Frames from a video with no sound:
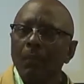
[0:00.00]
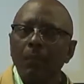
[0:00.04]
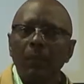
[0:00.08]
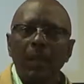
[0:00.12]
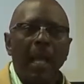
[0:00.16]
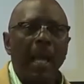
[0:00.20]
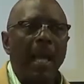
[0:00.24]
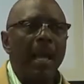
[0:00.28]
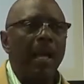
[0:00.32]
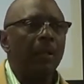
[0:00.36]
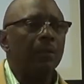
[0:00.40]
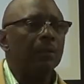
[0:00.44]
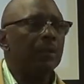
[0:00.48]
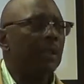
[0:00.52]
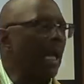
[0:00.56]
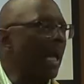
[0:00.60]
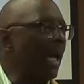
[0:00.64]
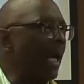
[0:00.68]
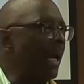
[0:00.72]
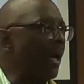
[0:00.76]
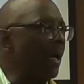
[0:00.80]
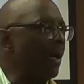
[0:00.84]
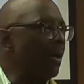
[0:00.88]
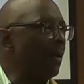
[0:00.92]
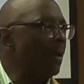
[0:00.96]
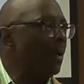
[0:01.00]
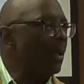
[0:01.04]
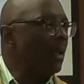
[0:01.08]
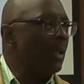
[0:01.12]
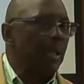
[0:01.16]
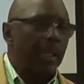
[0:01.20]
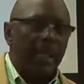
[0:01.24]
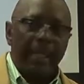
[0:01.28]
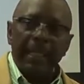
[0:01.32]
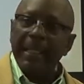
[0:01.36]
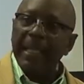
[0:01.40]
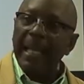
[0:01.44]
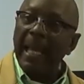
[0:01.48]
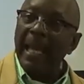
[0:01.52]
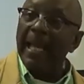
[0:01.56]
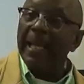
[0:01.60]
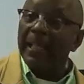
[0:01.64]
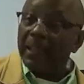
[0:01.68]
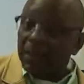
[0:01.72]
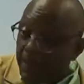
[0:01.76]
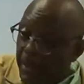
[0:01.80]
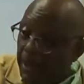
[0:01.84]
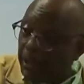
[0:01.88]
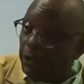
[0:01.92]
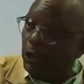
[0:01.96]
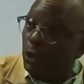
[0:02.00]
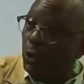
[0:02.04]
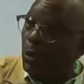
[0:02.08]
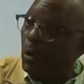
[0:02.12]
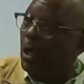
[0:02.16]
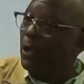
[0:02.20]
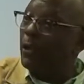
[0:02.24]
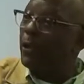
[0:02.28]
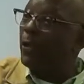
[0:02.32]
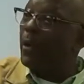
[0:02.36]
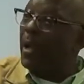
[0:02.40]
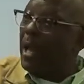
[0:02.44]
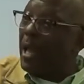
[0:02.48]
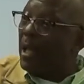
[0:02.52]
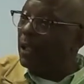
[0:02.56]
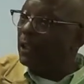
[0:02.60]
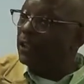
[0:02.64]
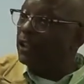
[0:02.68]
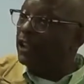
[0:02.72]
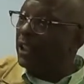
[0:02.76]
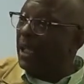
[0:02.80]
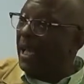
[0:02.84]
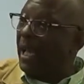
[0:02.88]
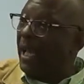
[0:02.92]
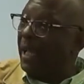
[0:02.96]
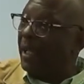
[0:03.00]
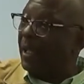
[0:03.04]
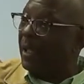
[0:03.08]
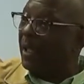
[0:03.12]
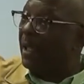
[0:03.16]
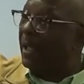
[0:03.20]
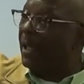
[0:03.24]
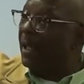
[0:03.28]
downtown and cash my $200 check